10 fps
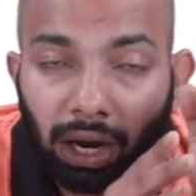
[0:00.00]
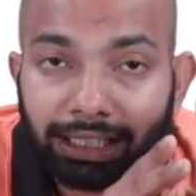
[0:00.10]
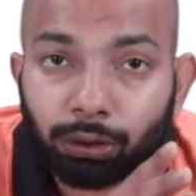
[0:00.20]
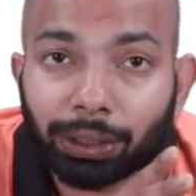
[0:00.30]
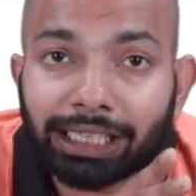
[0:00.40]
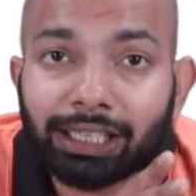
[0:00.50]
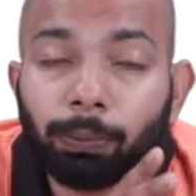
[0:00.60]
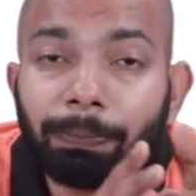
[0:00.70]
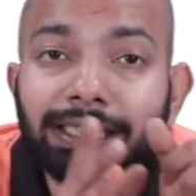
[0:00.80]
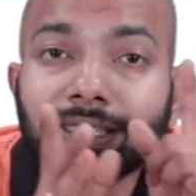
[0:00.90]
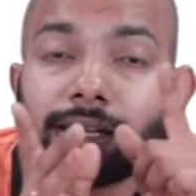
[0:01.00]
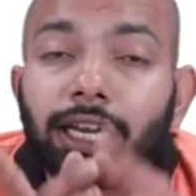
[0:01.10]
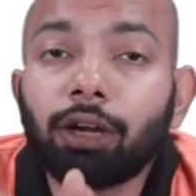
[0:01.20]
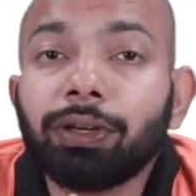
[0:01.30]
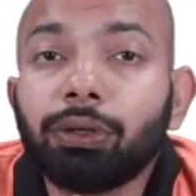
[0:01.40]
At twenty rupees they're
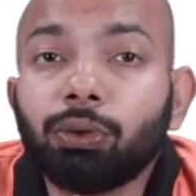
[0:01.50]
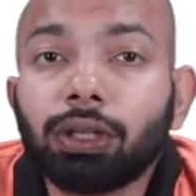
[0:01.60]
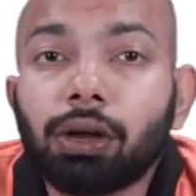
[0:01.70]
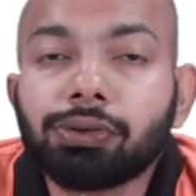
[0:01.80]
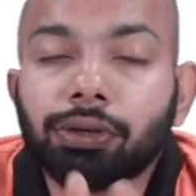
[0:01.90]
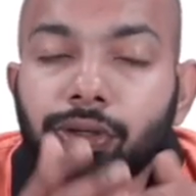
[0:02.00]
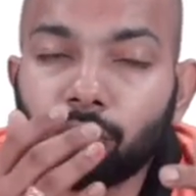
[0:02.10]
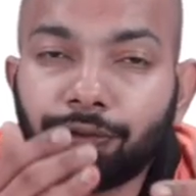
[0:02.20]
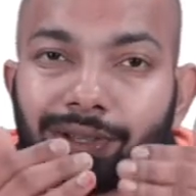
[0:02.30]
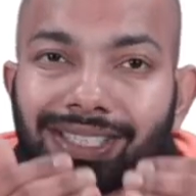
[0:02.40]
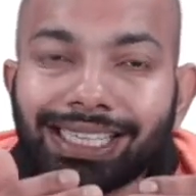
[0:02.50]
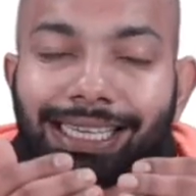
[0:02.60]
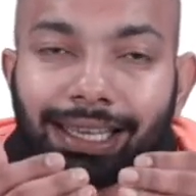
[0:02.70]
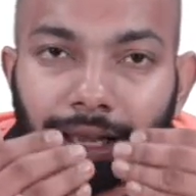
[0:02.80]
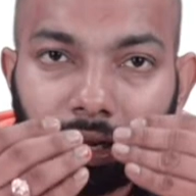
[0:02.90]
allowing two thousand units. So if you
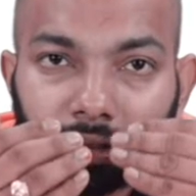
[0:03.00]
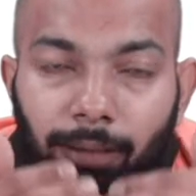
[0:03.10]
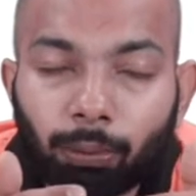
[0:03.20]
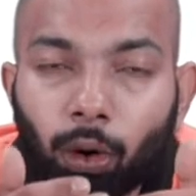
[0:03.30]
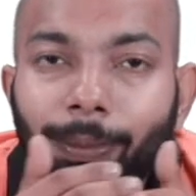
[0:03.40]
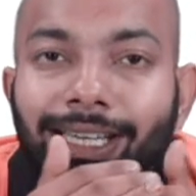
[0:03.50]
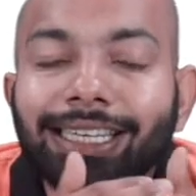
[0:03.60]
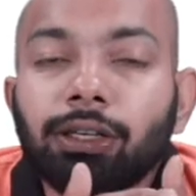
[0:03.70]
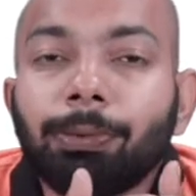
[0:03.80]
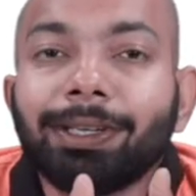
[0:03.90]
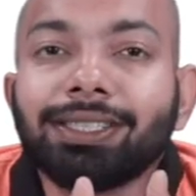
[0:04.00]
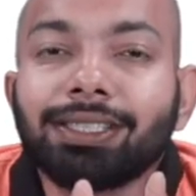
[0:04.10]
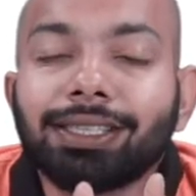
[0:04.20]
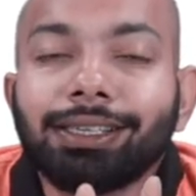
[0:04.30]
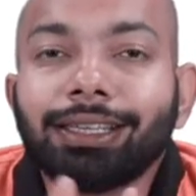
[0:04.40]
see, the moment ten rupees
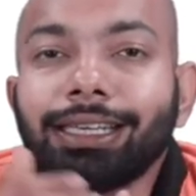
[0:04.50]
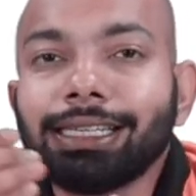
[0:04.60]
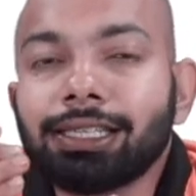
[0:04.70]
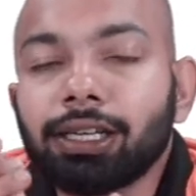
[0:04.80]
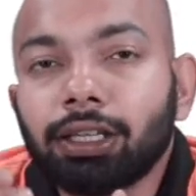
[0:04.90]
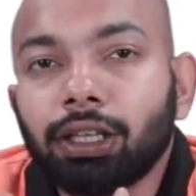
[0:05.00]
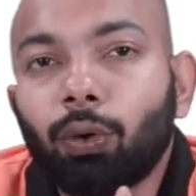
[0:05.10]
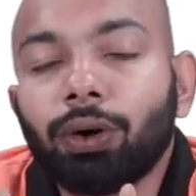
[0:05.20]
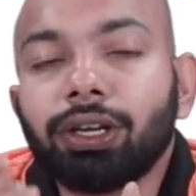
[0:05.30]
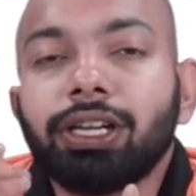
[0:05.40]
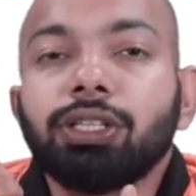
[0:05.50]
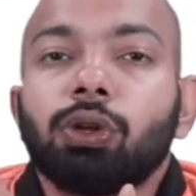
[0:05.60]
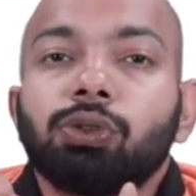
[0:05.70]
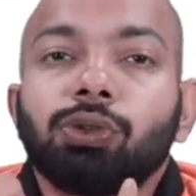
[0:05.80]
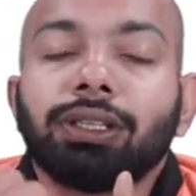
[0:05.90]
is increased, the quantity is
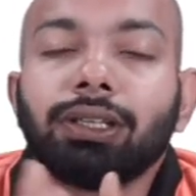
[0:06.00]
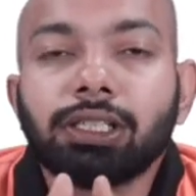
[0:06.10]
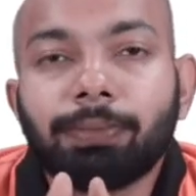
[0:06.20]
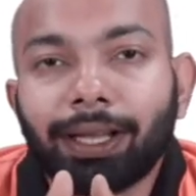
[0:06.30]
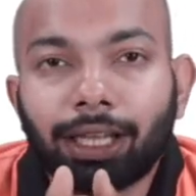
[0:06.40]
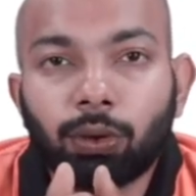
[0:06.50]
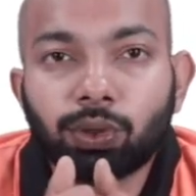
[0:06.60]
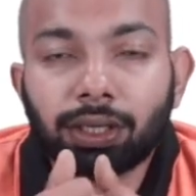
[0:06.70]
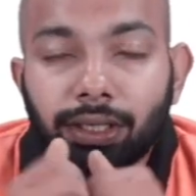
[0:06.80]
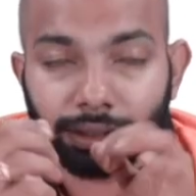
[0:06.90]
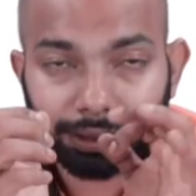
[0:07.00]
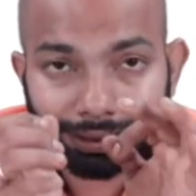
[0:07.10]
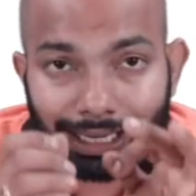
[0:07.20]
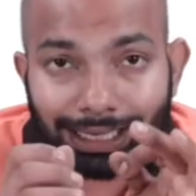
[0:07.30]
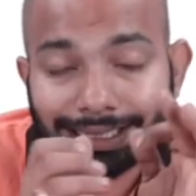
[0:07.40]
also increased by one thousand here.
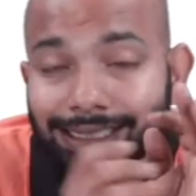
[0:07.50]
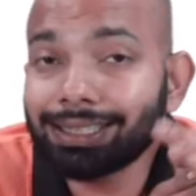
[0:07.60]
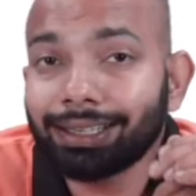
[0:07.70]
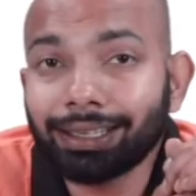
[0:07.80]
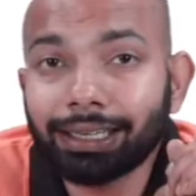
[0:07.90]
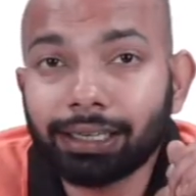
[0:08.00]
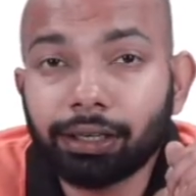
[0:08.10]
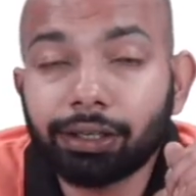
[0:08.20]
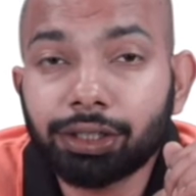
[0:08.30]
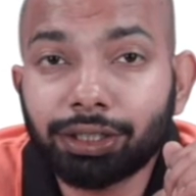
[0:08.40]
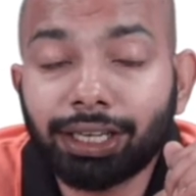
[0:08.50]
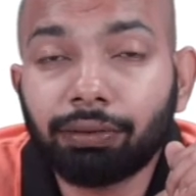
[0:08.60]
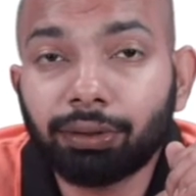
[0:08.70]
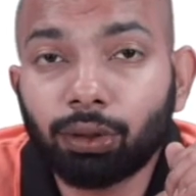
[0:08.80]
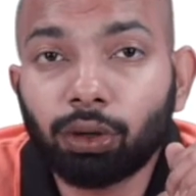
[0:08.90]
That is the direct relation
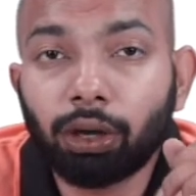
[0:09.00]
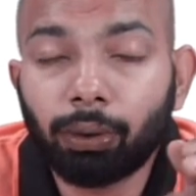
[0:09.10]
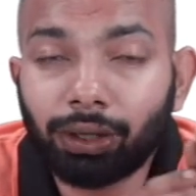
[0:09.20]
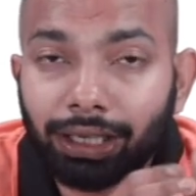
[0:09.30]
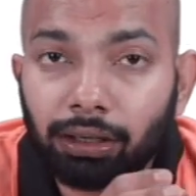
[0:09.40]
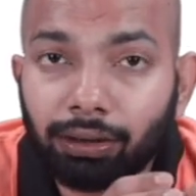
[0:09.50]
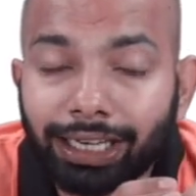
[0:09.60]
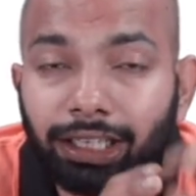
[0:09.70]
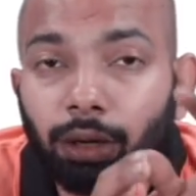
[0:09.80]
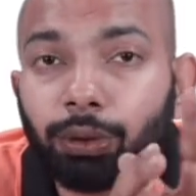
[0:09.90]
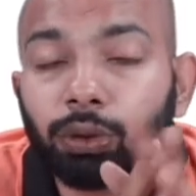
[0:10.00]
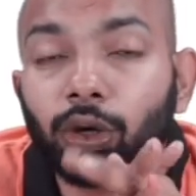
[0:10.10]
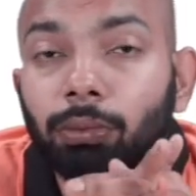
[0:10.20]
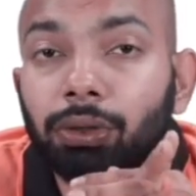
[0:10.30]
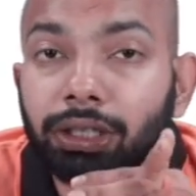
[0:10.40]
that we're talking about, and right now we're
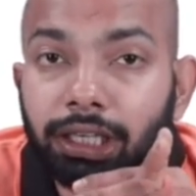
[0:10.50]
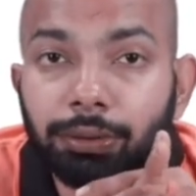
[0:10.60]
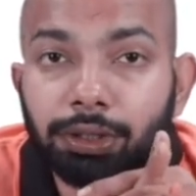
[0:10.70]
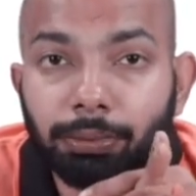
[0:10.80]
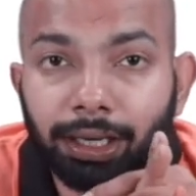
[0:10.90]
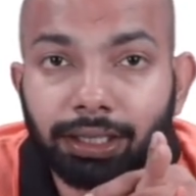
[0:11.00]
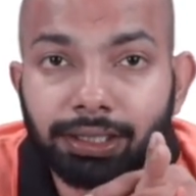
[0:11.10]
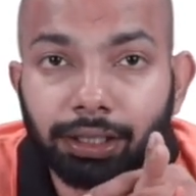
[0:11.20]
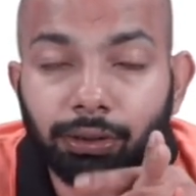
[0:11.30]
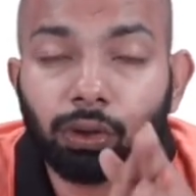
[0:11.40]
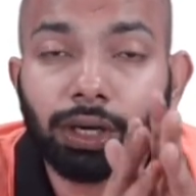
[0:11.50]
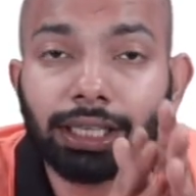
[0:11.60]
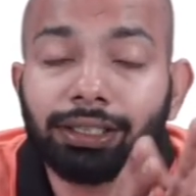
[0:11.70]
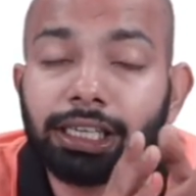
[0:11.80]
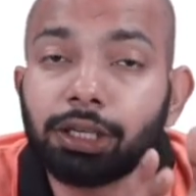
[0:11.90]
talking about individual market schedule or
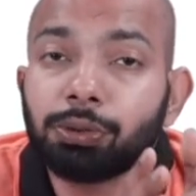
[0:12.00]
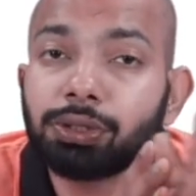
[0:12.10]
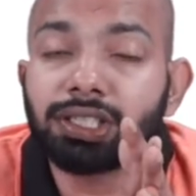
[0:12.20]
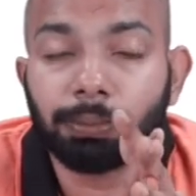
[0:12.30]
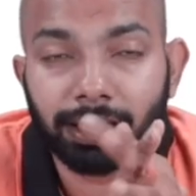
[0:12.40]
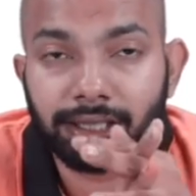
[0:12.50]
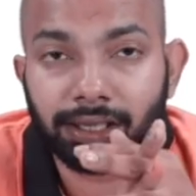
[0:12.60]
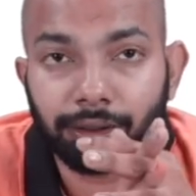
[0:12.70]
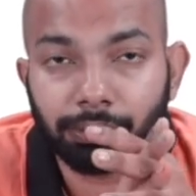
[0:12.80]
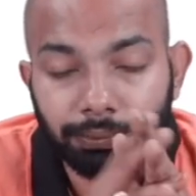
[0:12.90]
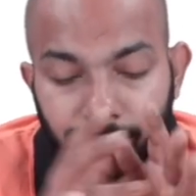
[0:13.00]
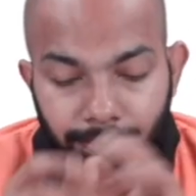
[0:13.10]
rather individual supply schedule.